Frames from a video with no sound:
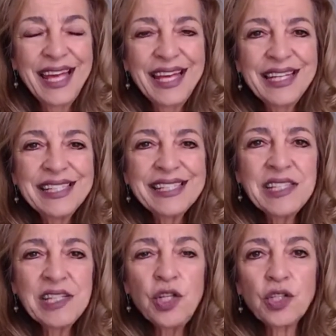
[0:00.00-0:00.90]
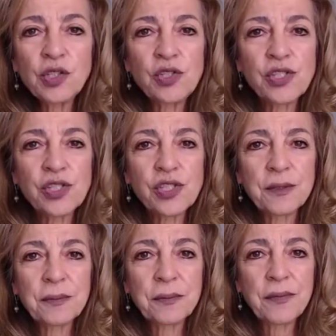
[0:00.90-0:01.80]
Seniors
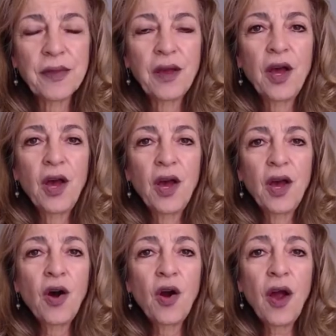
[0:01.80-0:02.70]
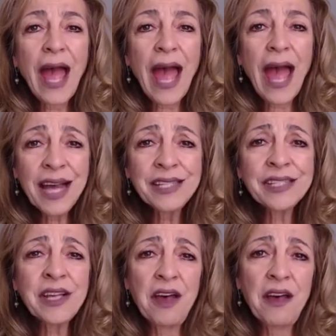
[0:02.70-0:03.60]
are as
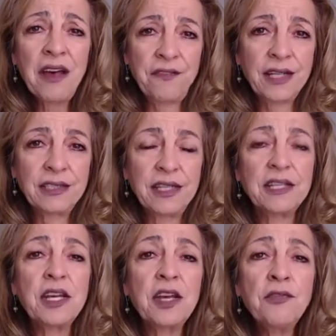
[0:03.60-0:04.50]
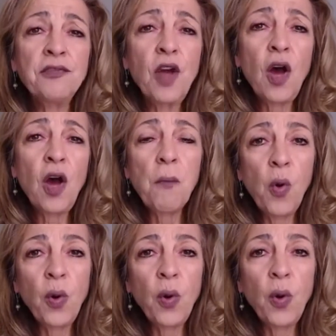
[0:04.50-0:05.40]
affected, if not more
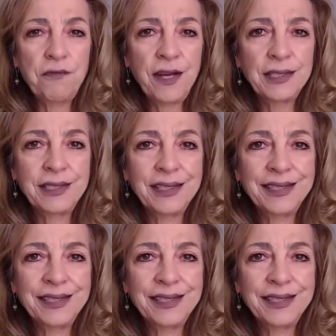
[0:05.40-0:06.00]
affected.